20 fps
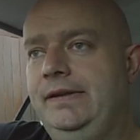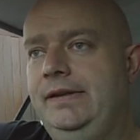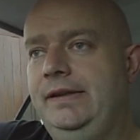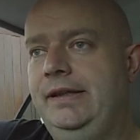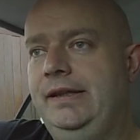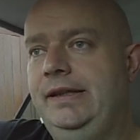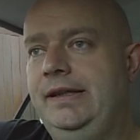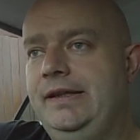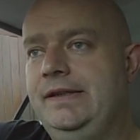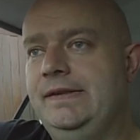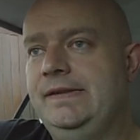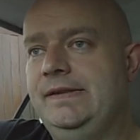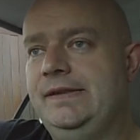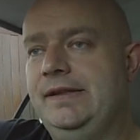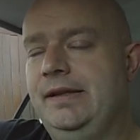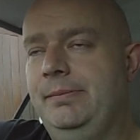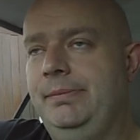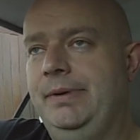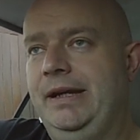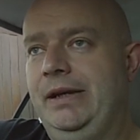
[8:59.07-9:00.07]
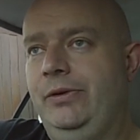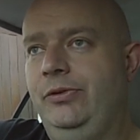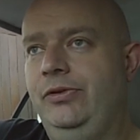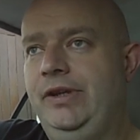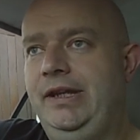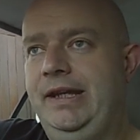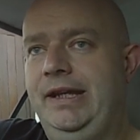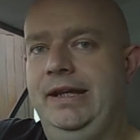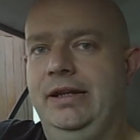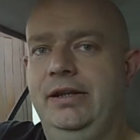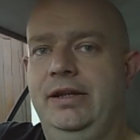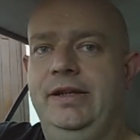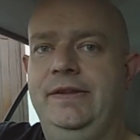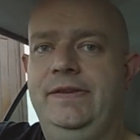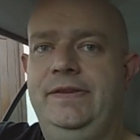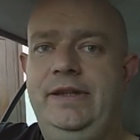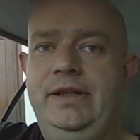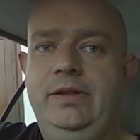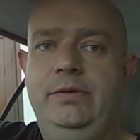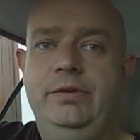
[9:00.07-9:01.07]
is about it. I
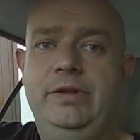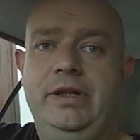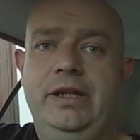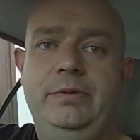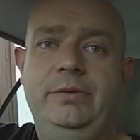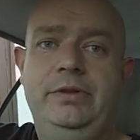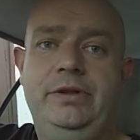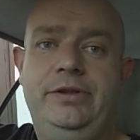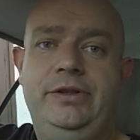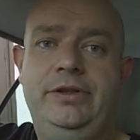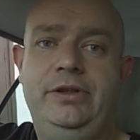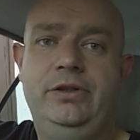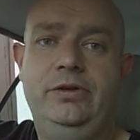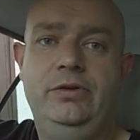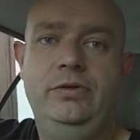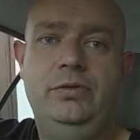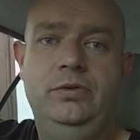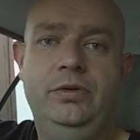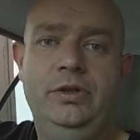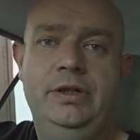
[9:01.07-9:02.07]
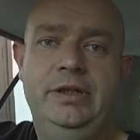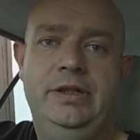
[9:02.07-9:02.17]
think what I will do